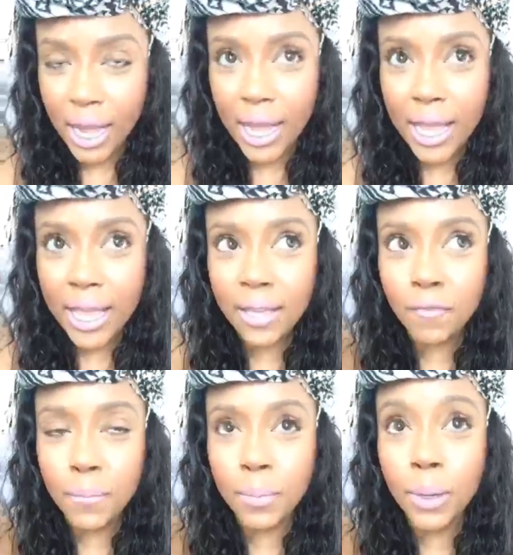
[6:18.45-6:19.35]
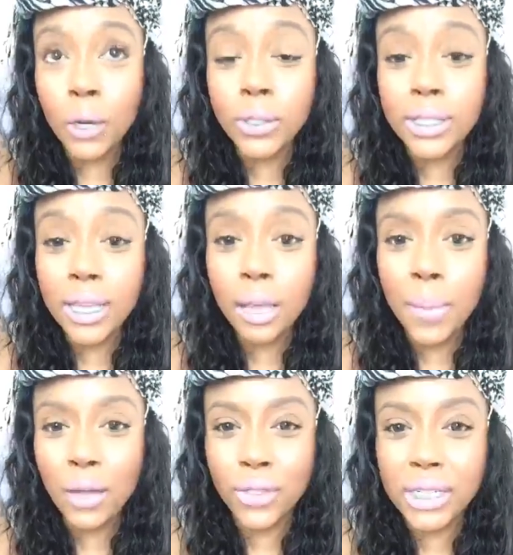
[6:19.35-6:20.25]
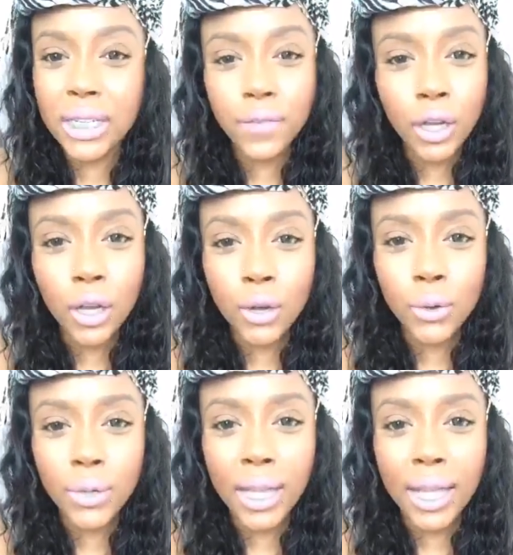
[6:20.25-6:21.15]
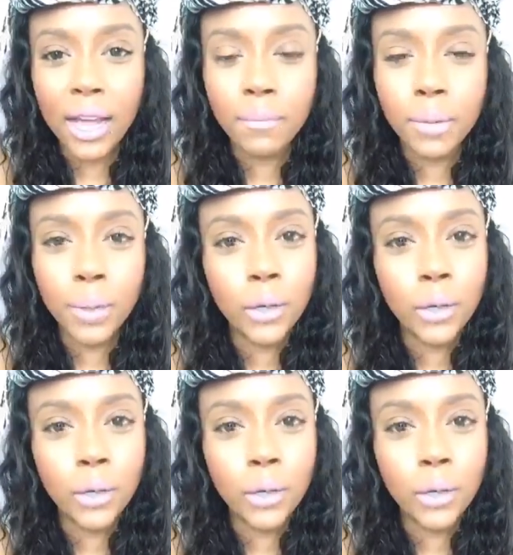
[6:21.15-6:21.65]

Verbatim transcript: I've been posting about the Diva Code and I've been